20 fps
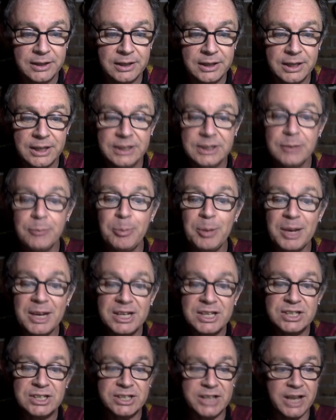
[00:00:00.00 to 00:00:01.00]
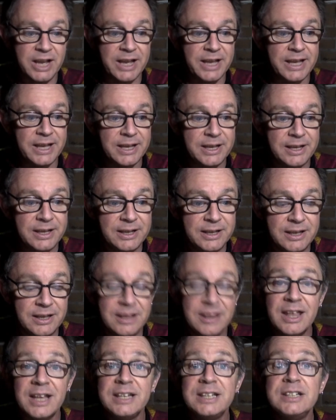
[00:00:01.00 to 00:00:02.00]
And the ballistae.
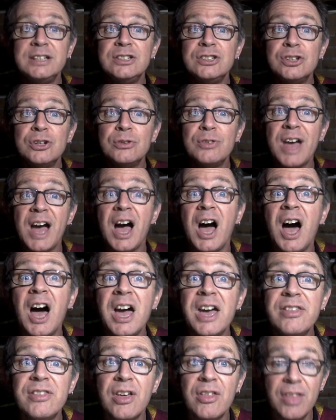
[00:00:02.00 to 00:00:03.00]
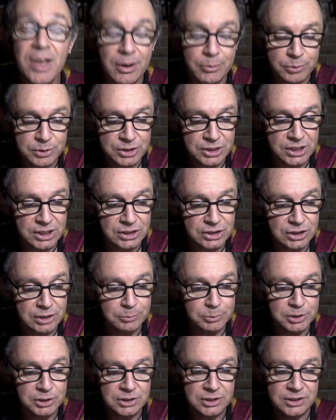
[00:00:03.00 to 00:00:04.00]
They didn't do that either, that was the
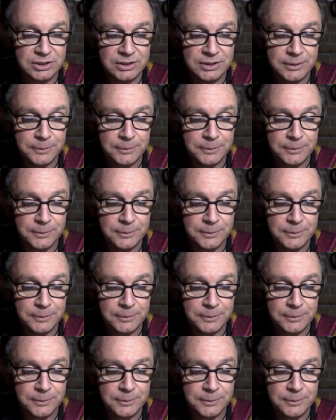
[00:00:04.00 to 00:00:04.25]
Egyptians.